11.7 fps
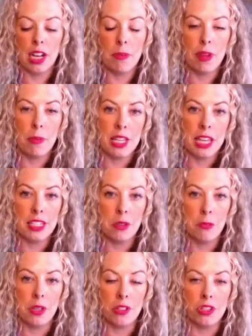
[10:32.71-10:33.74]
and begin to
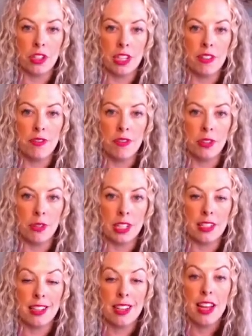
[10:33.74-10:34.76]
build your influence